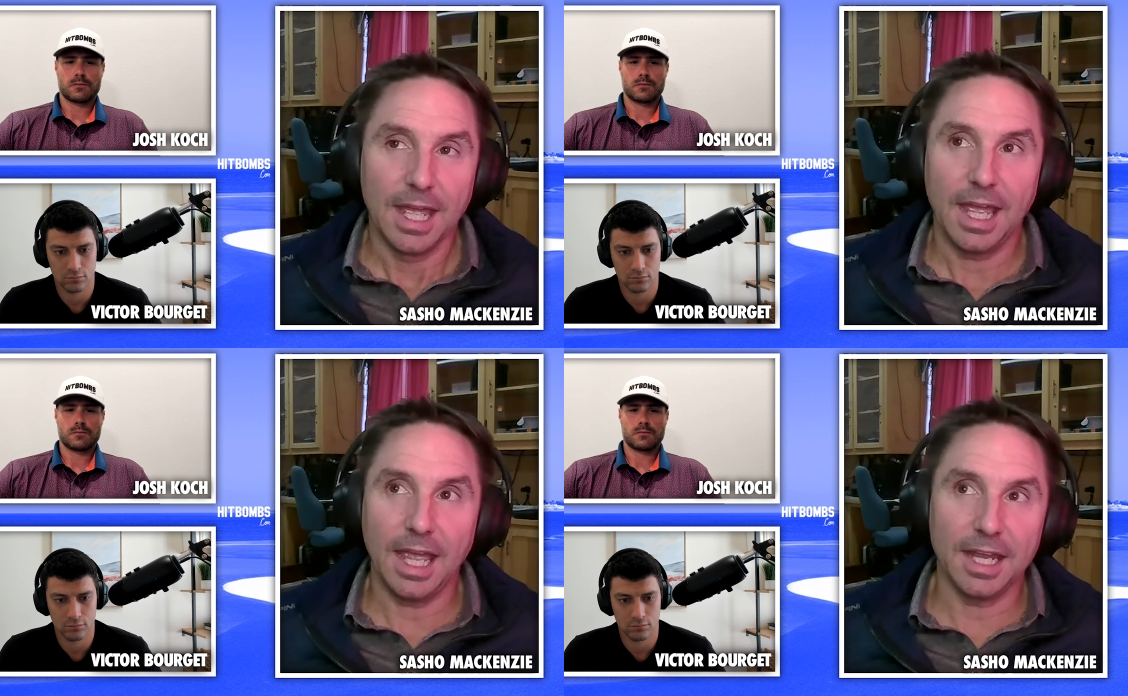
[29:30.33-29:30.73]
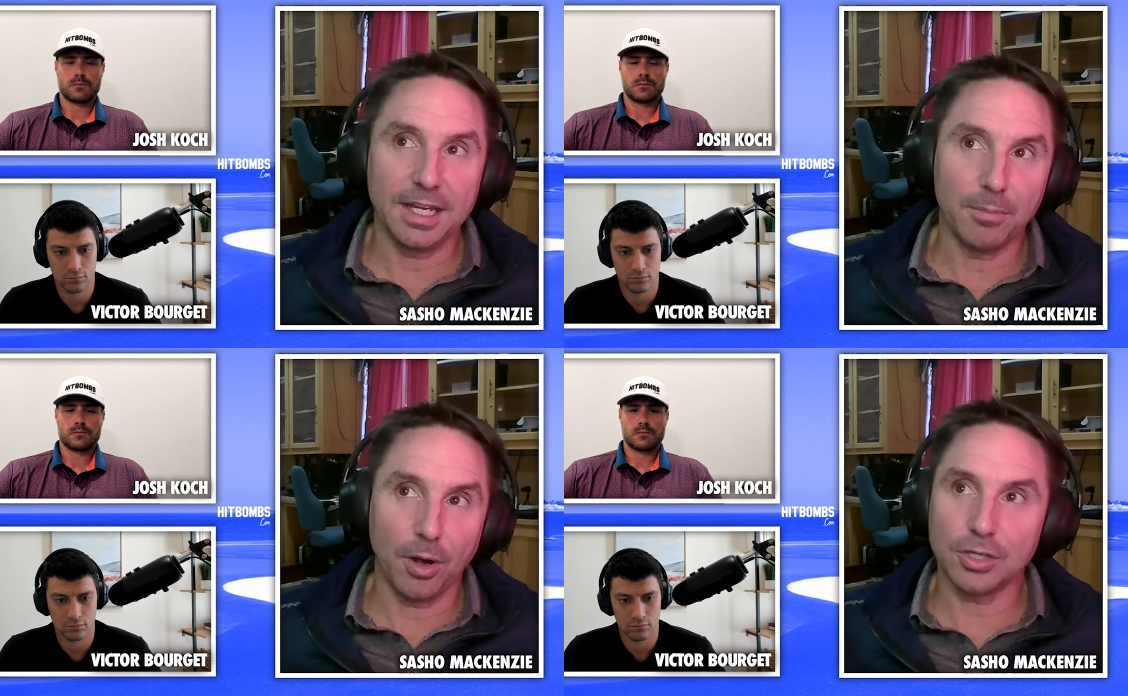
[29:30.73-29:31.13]

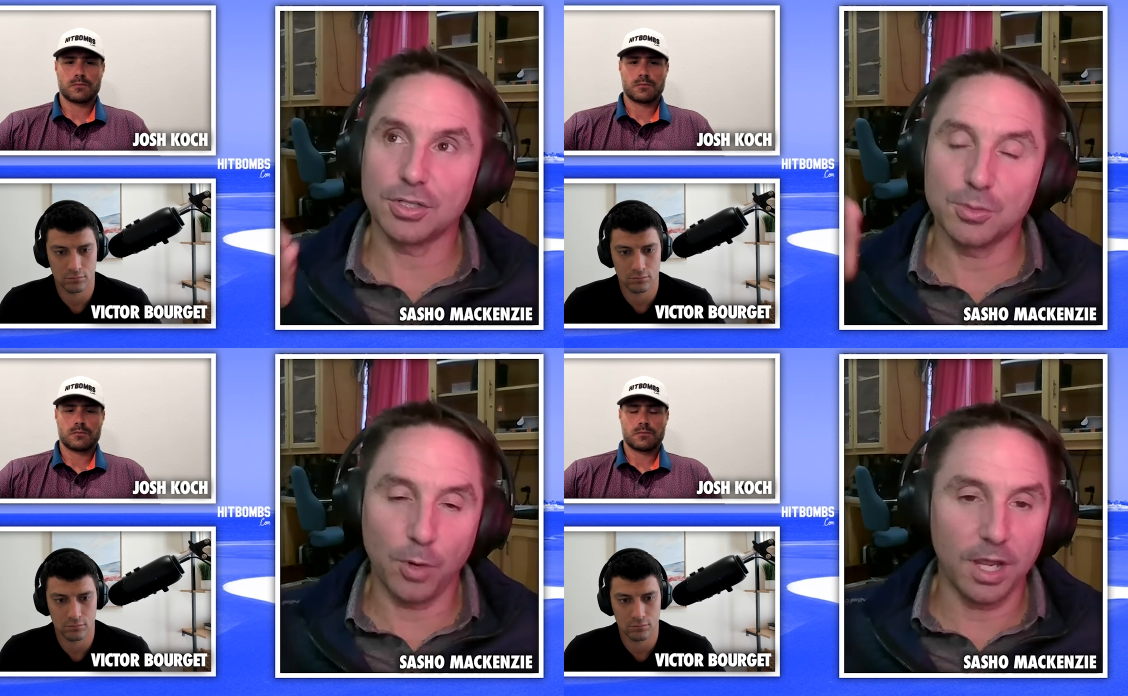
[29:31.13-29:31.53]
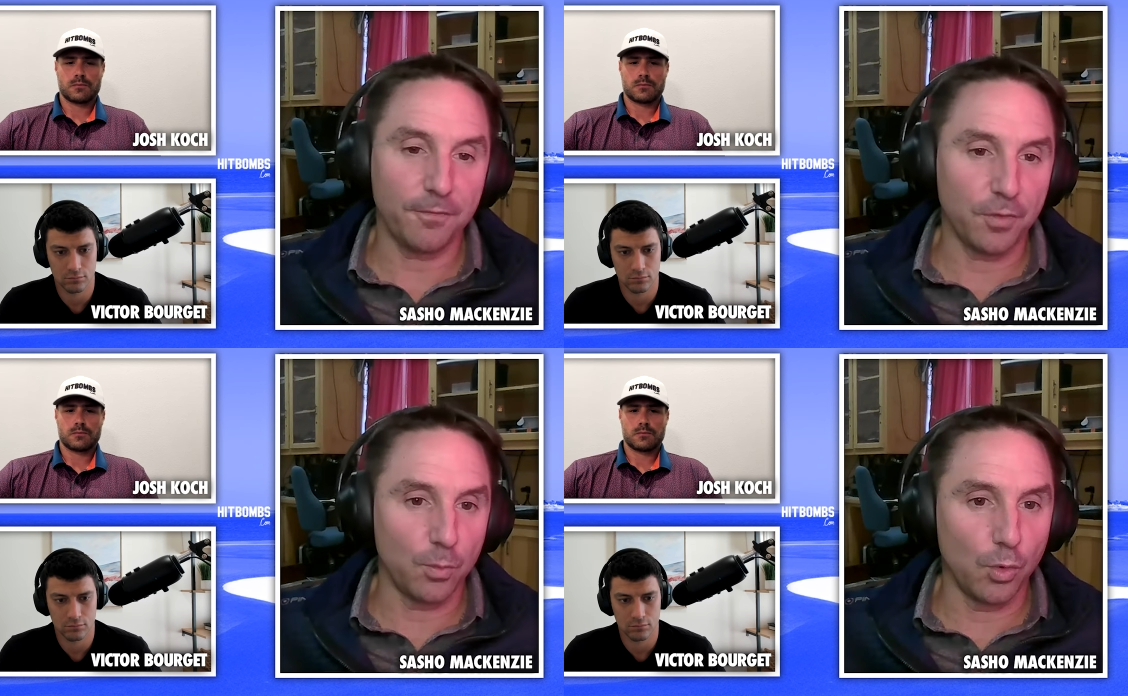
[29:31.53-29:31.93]
Speaker 1: And he marched his way
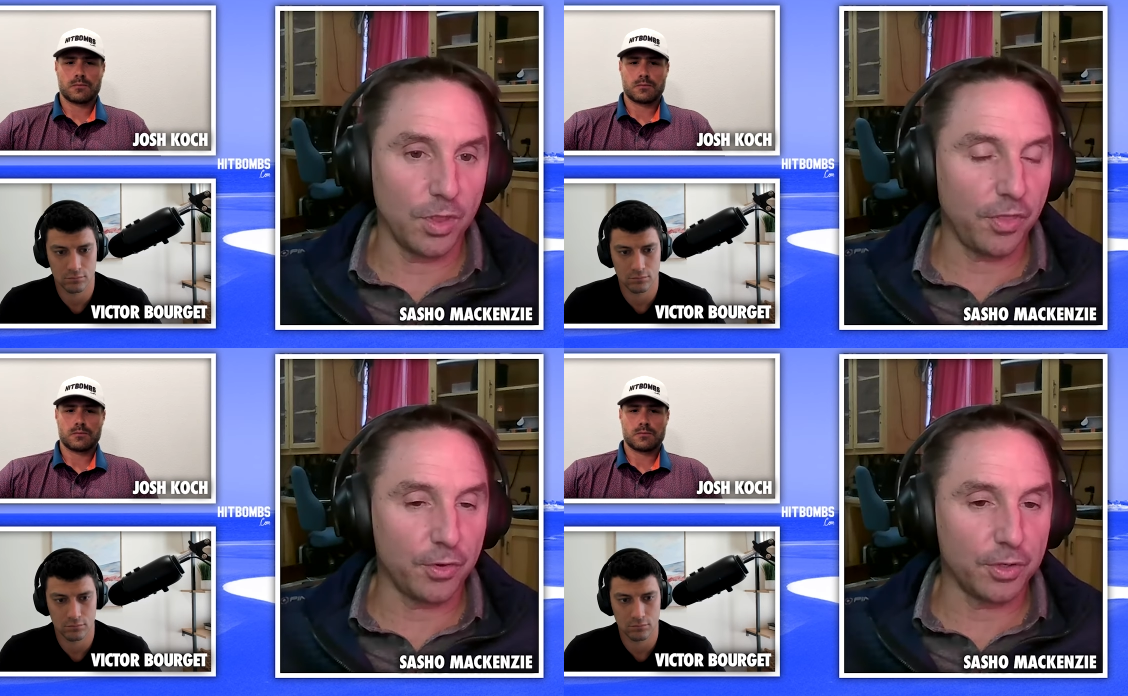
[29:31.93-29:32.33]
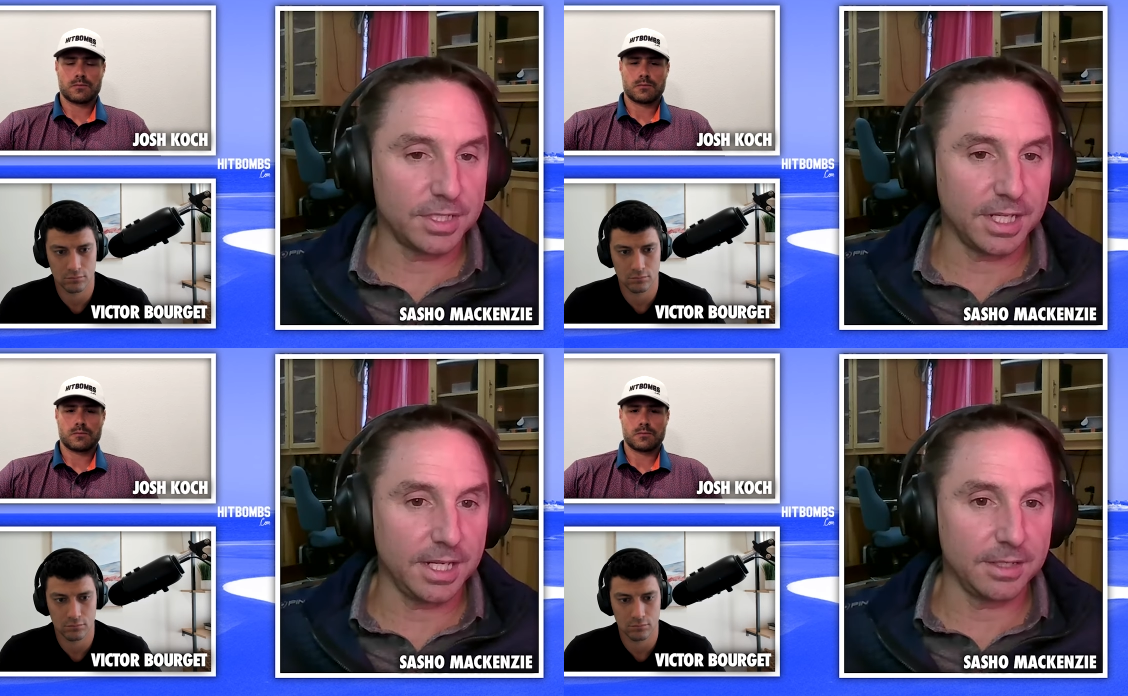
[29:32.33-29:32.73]
up from one
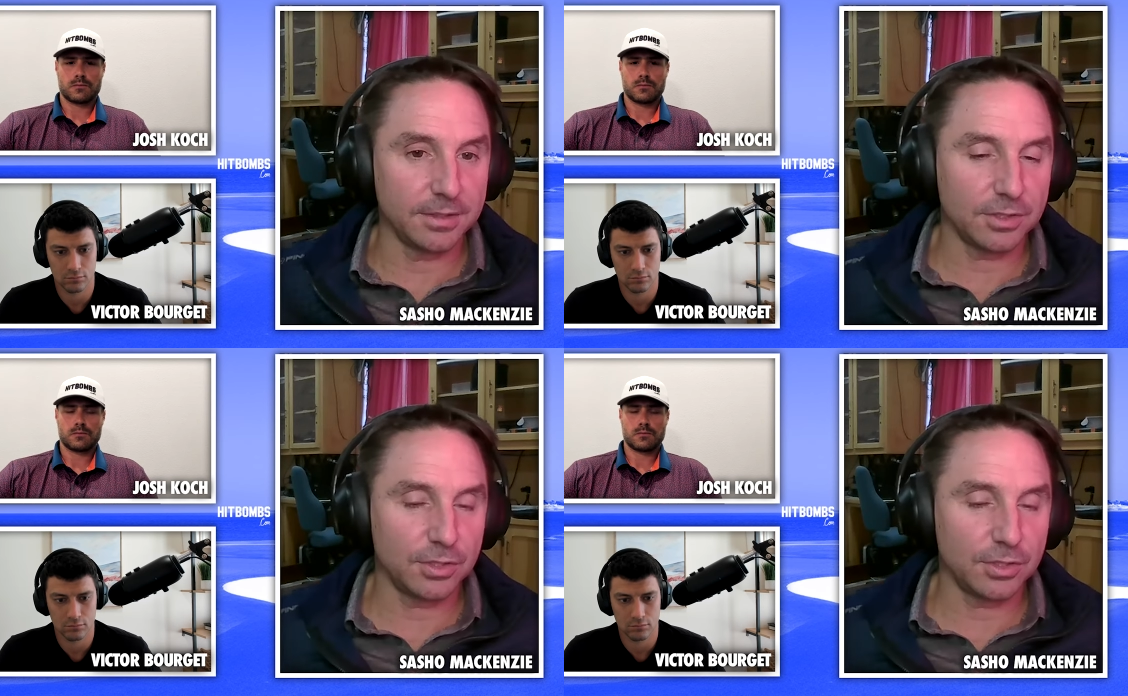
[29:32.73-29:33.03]
thirteen